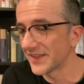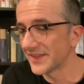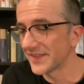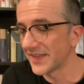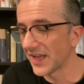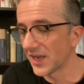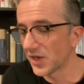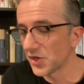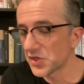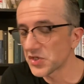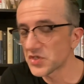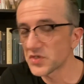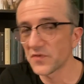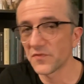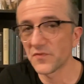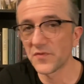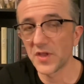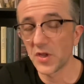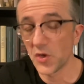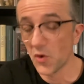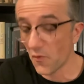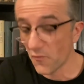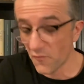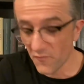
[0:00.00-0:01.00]
There are lots of
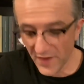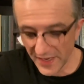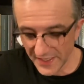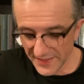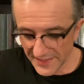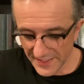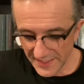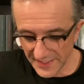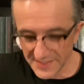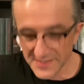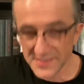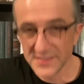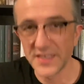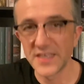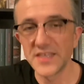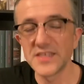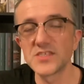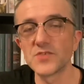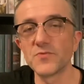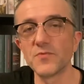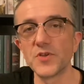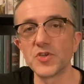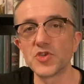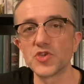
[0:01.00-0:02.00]
fighting
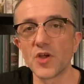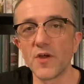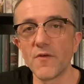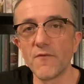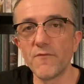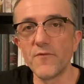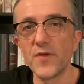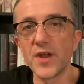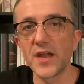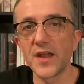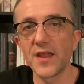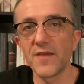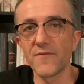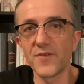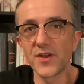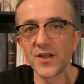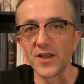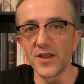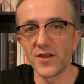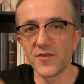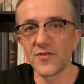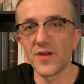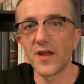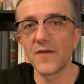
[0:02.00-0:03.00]
scenes which are
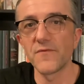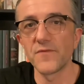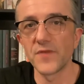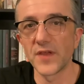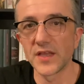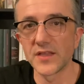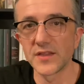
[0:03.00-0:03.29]
very graphic.